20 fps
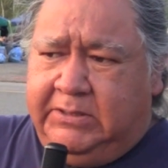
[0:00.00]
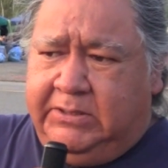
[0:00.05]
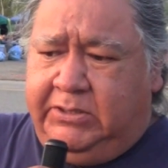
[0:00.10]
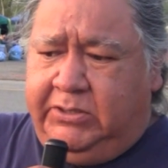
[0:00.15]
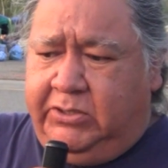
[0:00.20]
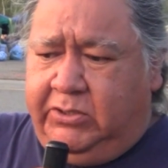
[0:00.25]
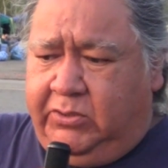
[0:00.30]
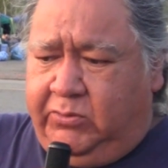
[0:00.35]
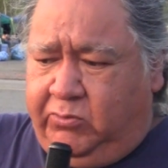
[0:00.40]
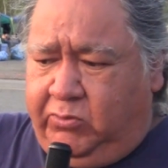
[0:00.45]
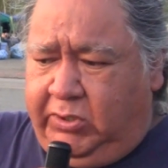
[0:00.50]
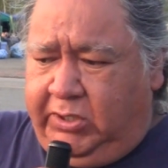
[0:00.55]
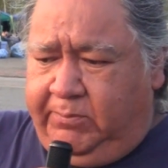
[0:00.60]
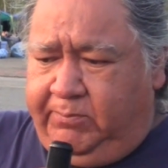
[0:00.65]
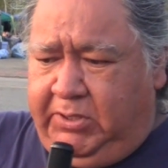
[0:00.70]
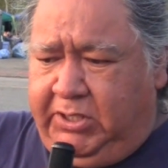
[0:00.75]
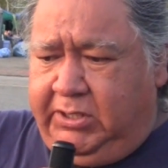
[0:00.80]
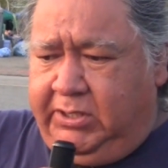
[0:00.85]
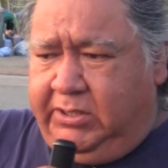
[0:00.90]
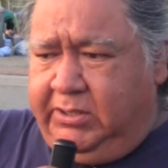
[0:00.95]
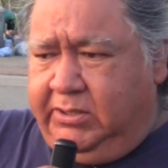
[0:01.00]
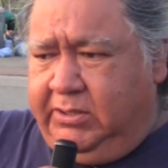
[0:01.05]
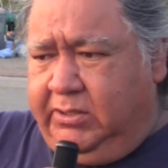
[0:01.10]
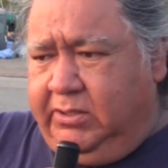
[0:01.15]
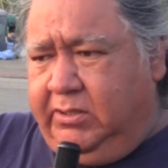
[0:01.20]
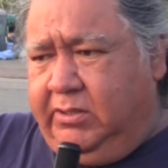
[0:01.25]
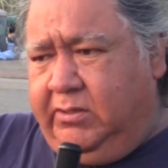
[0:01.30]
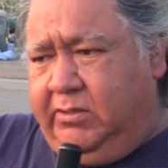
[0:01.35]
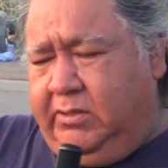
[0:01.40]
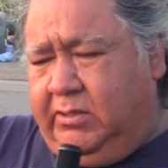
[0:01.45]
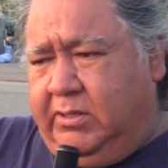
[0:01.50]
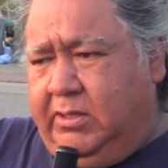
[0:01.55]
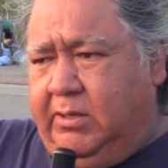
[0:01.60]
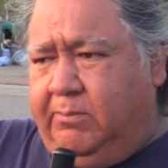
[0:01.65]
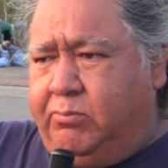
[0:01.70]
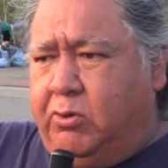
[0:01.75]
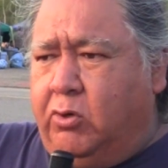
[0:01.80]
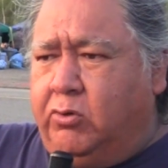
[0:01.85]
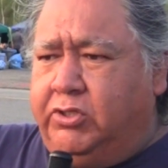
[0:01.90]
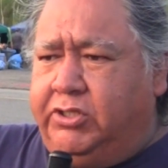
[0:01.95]
we've been
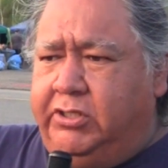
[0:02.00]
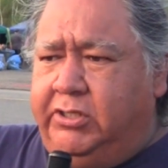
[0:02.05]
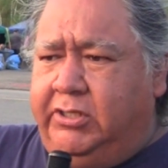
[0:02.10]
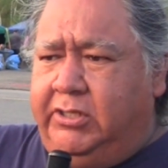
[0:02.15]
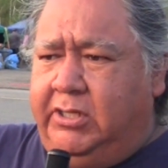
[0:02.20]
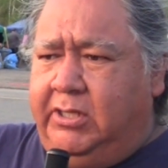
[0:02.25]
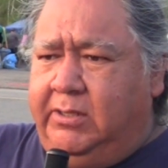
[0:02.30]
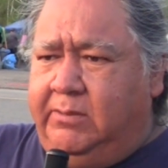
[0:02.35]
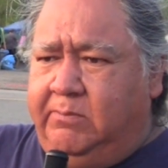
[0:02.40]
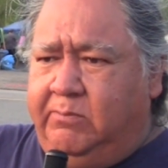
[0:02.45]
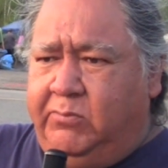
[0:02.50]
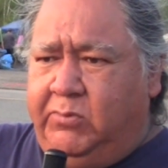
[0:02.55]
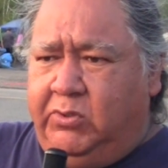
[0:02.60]
approaching them,